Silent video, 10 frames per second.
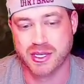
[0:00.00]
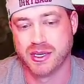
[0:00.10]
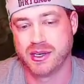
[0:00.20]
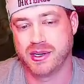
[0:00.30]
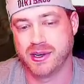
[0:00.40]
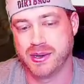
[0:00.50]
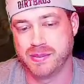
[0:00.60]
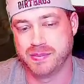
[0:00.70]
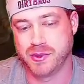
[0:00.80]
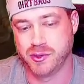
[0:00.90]

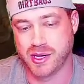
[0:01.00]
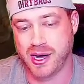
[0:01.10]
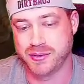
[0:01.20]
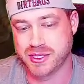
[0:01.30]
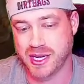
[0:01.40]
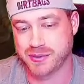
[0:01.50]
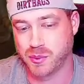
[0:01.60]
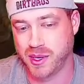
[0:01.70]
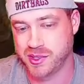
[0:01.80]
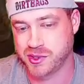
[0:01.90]
Um, you obviously have to
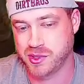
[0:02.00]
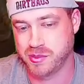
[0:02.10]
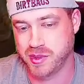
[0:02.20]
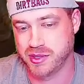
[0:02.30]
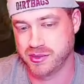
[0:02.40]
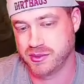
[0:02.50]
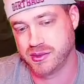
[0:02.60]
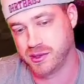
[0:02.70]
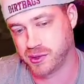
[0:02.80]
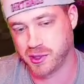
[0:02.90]
wait a turn, but
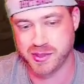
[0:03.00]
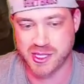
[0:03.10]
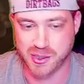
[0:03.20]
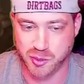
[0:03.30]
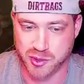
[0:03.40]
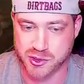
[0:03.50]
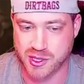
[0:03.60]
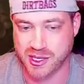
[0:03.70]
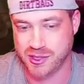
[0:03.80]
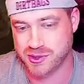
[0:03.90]
they're going to be teleporting, trying to
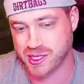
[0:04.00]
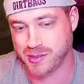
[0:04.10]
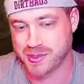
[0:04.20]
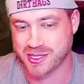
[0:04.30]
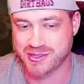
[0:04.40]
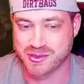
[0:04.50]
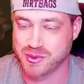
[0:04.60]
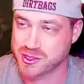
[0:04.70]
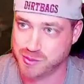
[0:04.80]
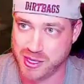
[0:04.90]
get you sticky objectives as much
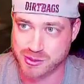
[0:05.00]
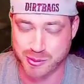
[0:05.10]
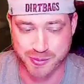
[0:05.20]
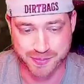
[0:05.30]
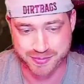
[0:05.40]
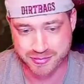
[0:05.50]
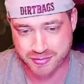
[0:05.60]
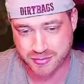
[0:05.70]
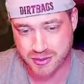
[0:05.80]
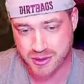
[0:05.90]
as possible.
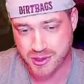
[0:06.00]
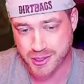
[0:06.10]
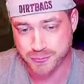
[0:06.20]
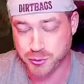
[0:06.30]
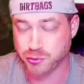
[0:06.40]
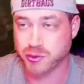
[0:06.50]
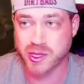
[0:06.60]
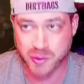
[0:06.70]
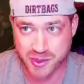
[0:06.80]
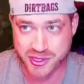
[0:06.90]
If you really
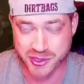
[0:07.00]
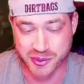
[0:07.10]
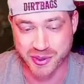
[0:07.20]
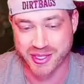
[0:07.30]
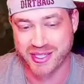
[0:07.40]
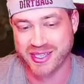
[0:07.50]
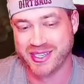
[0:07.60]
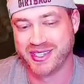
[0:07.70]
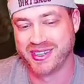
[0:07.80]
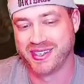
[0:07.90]
want to,
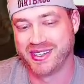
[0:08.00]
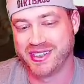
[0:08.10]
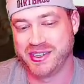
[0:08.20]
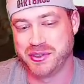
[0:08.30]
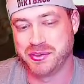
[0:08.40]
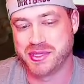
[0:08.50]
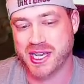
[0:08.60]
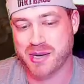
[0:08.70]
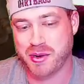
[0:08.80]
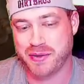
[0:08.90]
you take
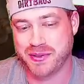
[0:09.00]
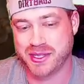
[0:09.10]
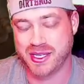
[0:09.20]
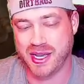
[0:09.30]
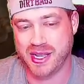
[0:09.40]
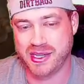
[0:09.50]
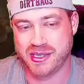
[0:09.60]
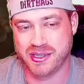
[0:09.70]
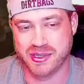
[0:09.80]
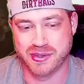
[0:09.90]
them off at the end
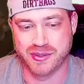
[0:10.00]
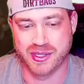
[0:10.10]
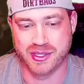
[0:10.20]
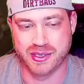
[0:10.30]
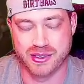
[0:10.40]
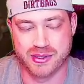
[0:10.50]
of uh,